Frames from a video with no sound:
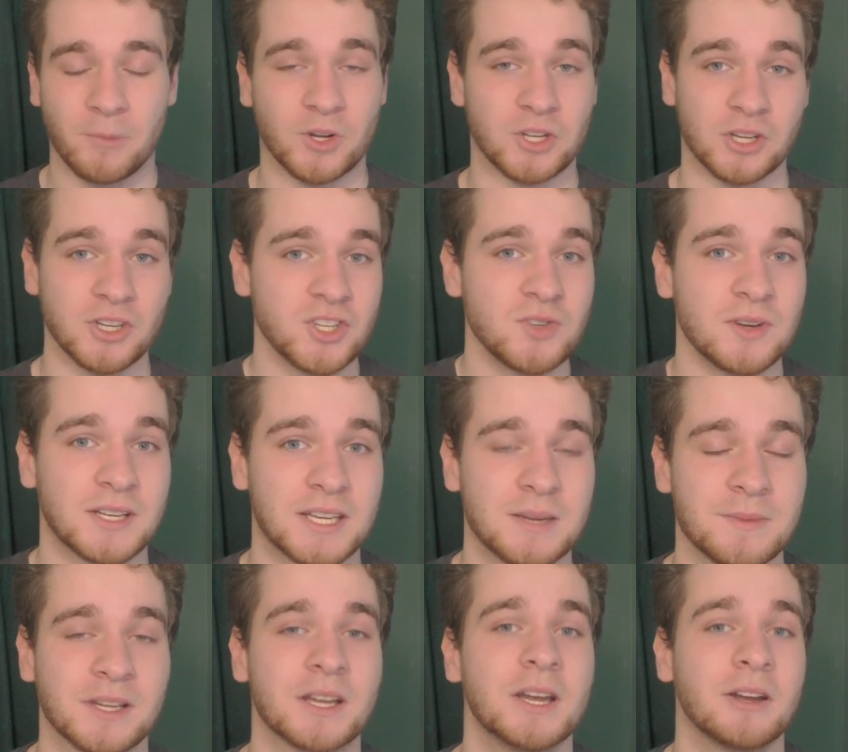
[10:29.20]
But Joshua
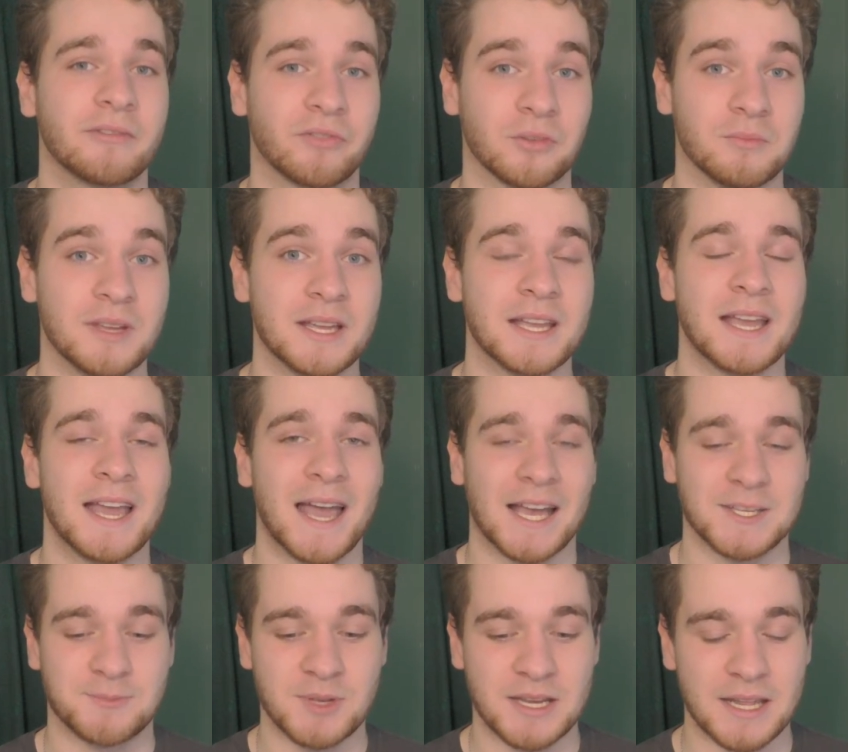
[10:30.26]
Kimmich, for me,
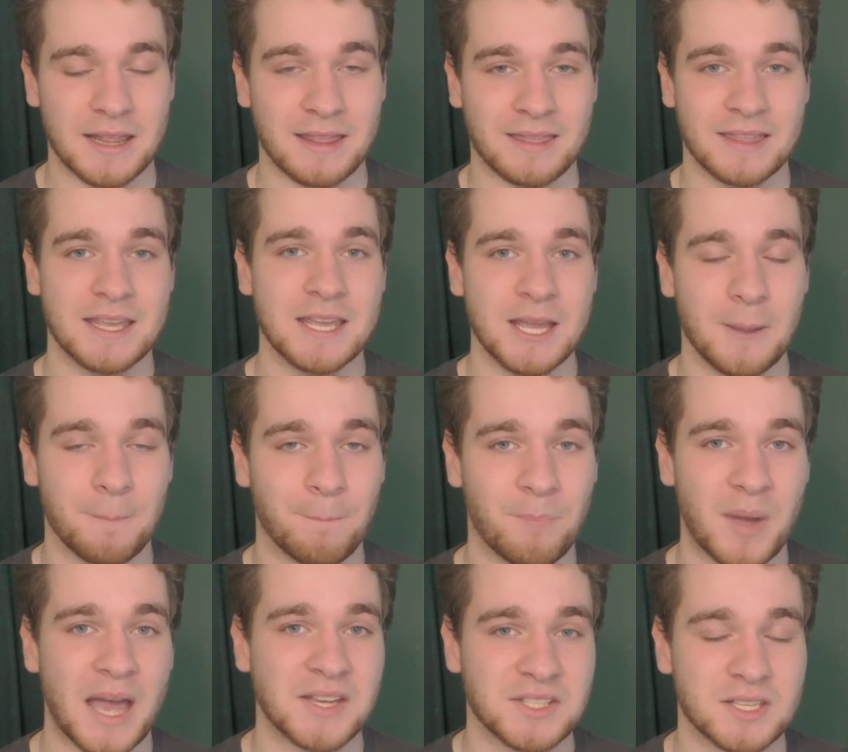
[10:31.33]
has been the
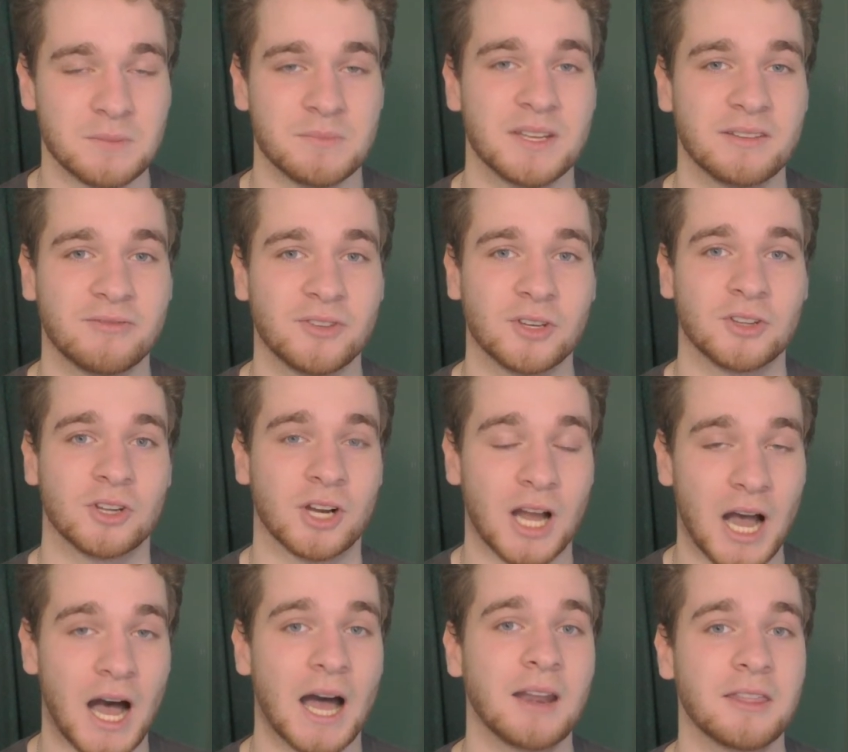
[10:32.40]
best midfielder
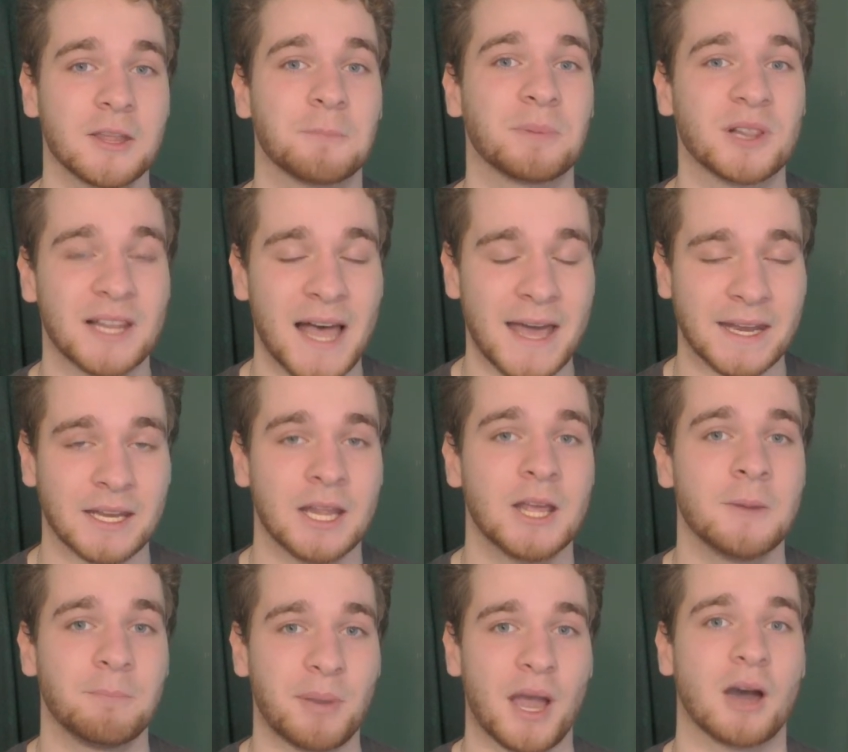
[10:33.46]
on the planet,
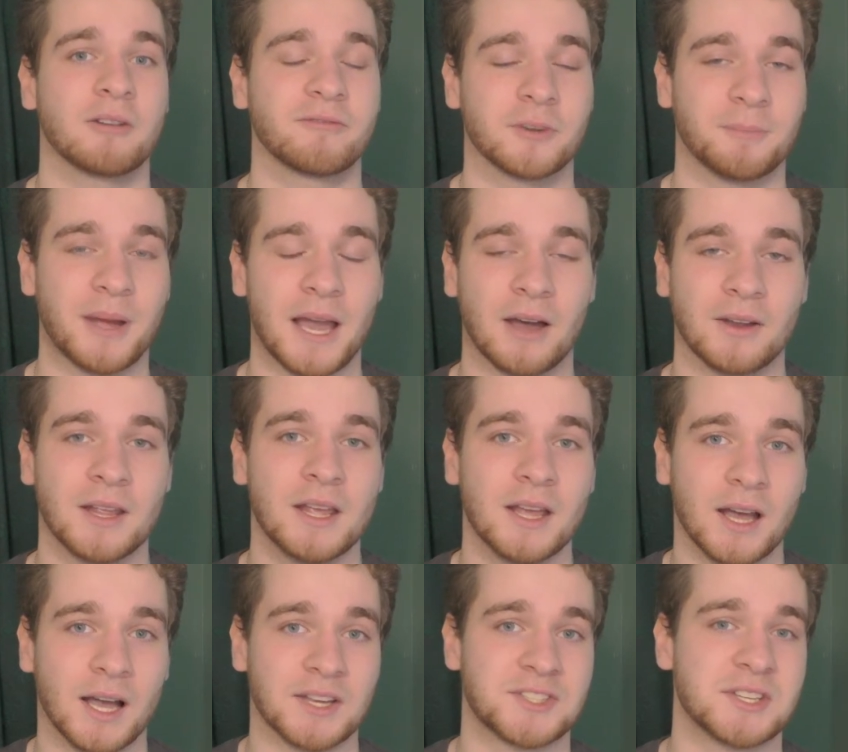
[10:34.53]
pound for pound,
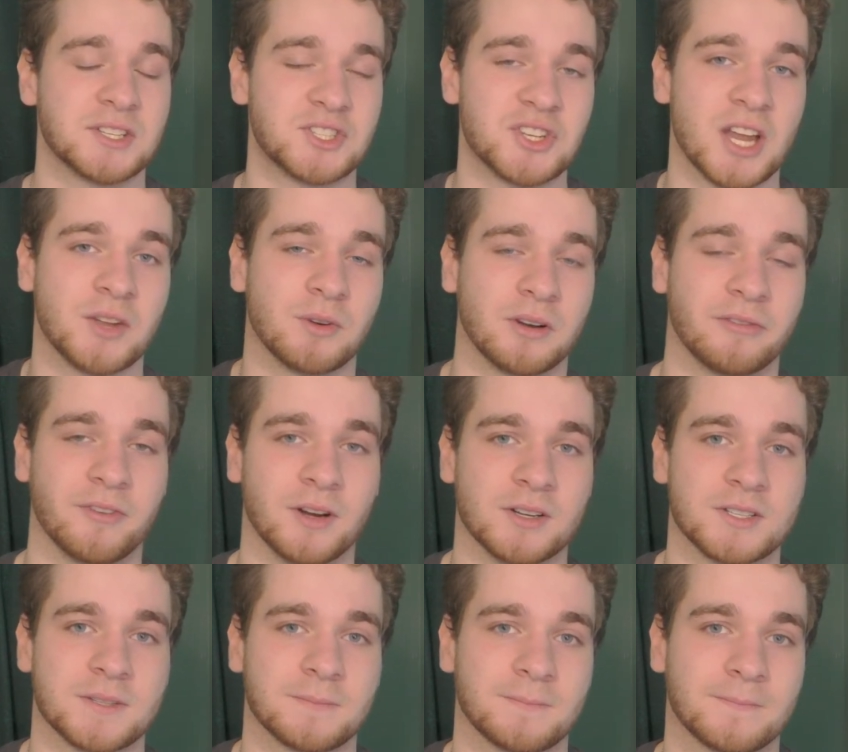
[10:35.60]
since January 1st.